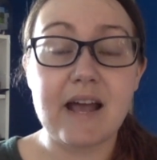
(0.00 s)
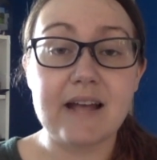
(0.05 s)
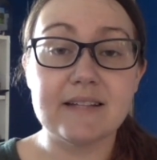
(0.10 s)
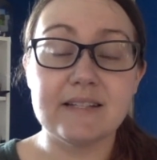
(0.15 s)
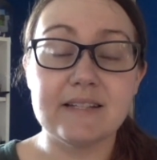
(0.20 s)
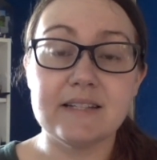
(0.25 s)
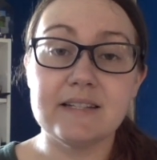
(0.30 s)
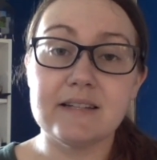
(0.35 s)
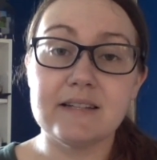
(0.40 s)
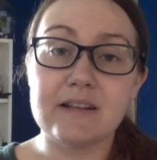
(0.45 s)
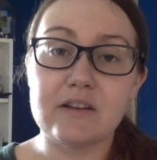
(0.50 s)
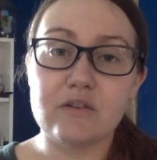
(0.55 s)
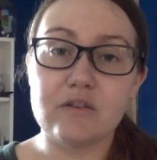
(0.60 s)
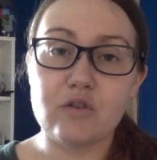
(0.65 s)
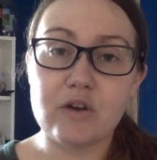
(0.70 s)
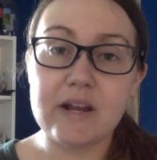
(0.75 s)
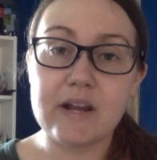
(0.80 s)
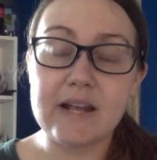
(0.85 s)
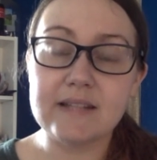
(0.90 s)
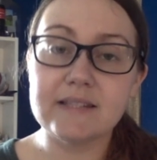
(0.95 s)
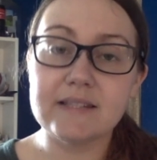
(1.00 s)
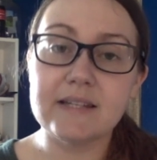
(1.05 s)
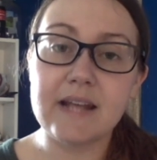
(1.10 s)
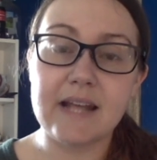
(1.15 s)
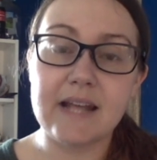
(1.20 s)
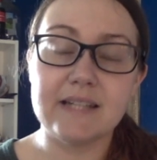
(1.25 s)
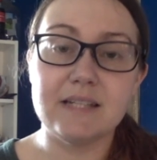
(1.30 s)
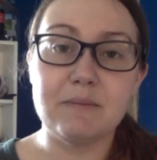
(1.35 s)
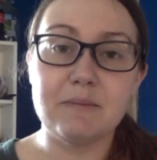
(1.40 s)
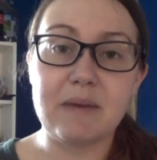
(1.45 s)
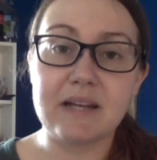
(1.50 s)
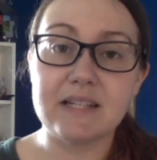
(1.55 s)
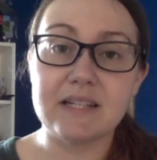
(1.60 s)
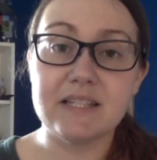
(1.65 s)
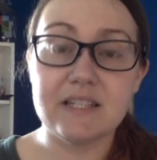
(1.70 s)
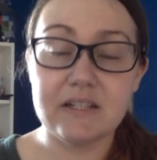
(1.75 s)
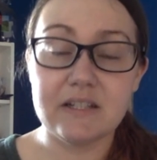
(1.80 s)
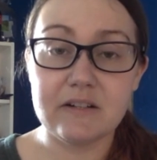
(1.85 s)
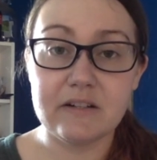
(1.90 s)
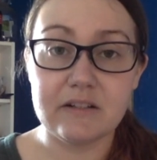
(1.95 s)
as it creates an
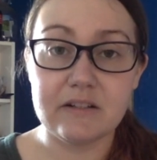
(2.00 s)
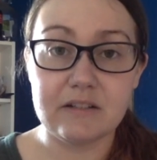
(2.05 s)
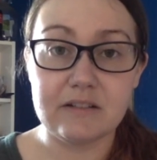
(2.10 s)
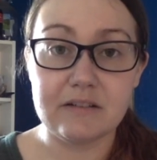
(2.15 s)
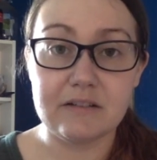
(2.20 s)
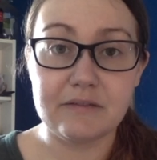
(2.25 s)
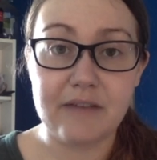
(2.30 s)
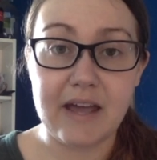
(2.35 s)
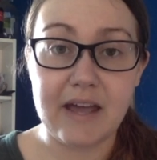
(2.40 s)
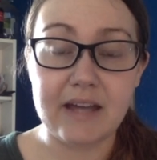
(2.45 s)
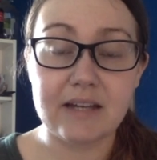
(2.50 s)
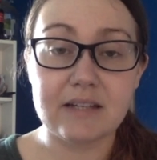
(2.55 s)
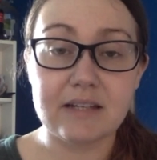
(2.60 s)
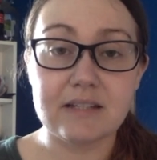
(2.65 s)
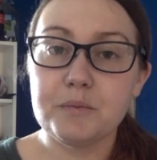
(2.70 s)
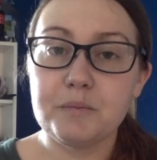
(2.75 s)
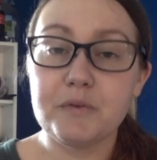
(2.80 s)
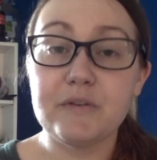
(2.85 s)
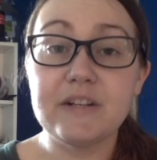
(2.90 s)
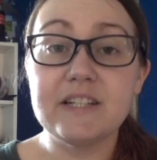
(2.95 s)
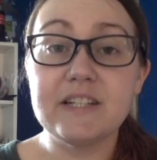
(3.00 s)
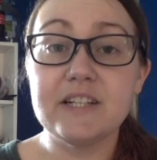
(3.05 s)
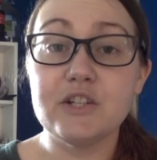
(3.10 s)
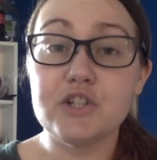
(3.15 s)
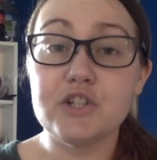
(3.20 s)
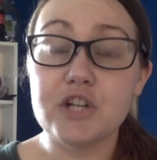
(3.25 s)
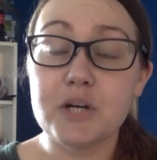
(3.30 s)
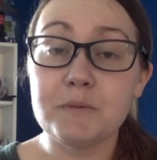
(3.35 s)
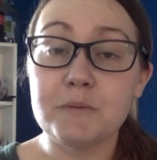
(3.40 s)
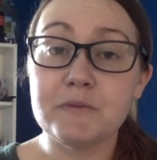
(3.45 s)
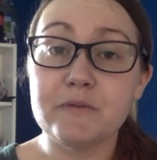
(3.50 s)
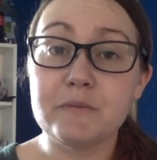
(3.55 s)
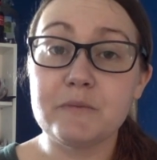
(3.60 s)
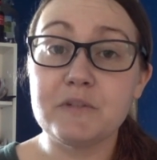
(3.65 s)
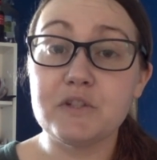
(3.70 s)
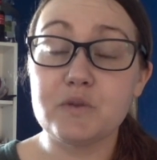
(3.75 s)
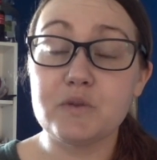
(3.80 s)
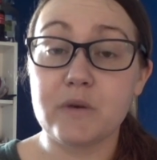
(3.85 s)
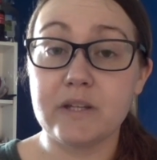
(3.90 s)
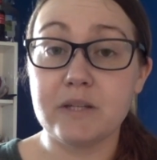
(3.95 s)
antibacterial effect, preventing germs from
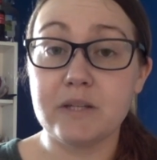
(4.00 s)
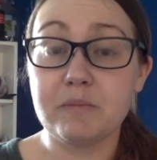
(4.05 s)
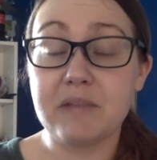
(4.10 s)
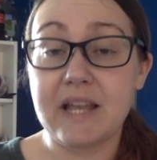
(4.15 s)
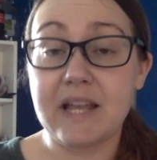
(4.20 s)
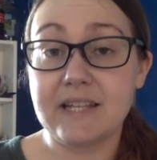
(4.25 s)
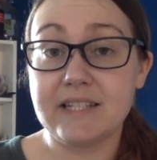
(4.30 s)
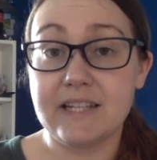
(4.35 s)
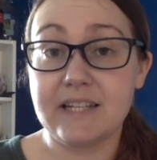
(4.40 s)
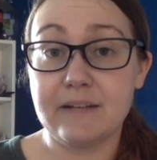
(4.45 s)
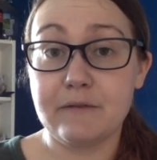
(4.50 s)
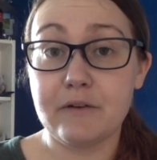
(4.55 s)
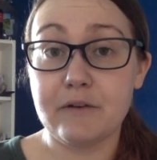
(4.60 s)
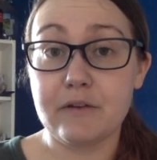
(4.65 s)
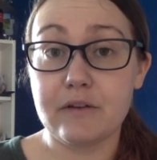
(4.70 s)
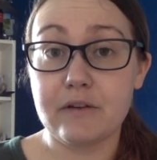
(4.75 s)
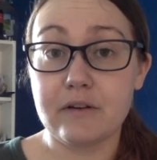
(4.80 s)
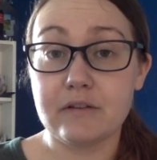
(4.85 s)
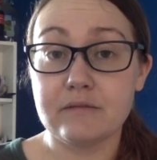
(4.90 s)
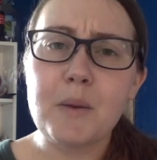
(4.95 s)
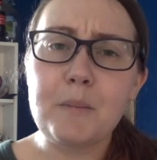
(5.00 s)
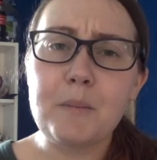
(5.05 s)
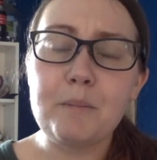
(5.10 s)
destroying the plant any further.